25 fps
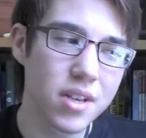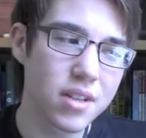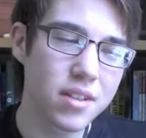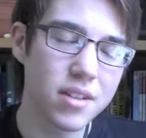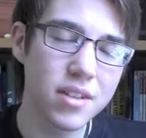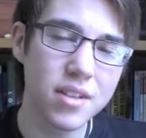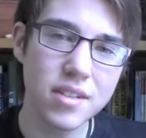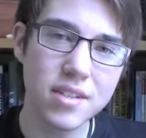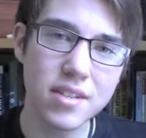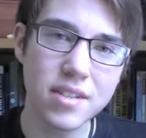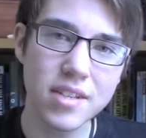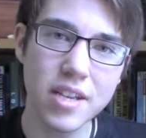
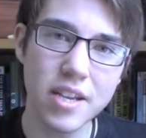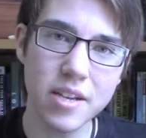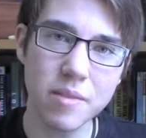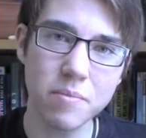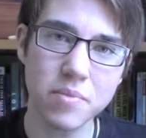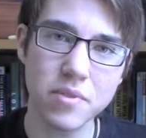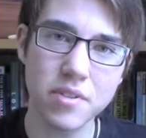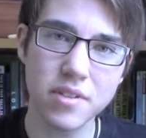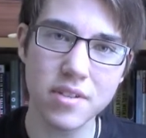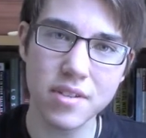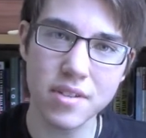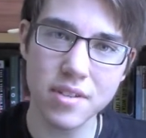these
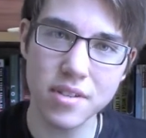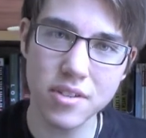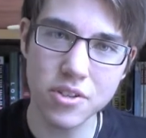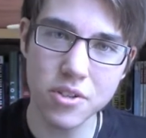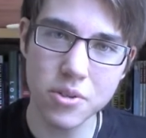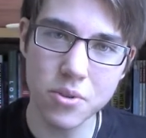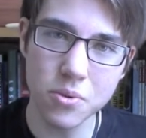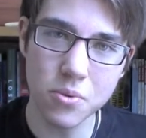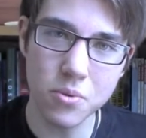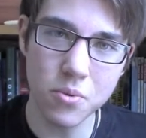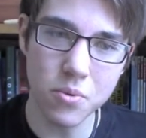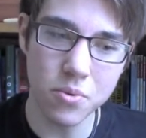tips
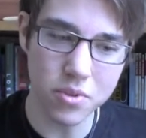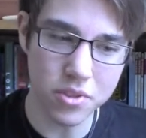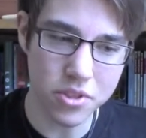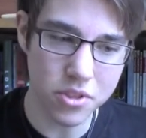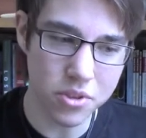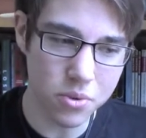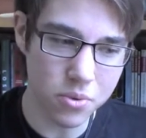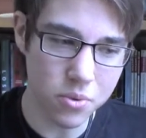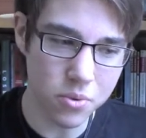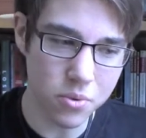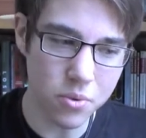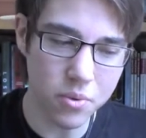to
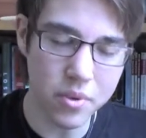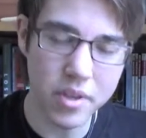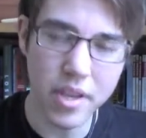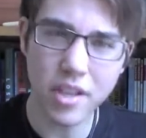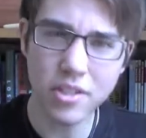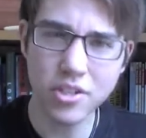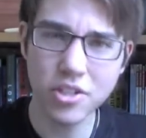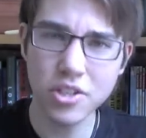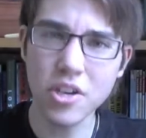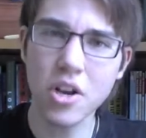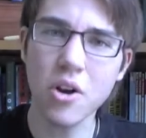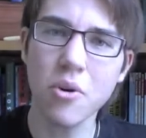to
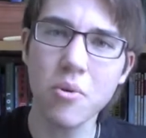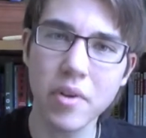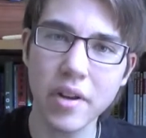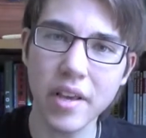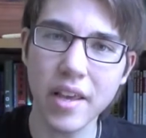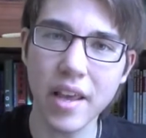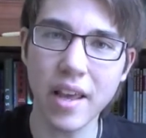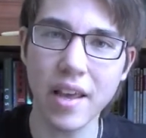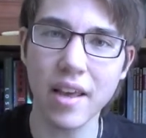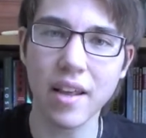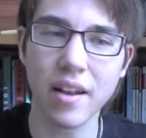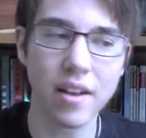get you going
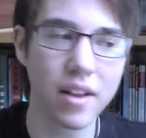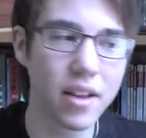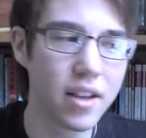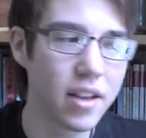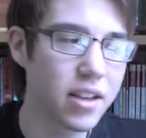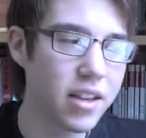again,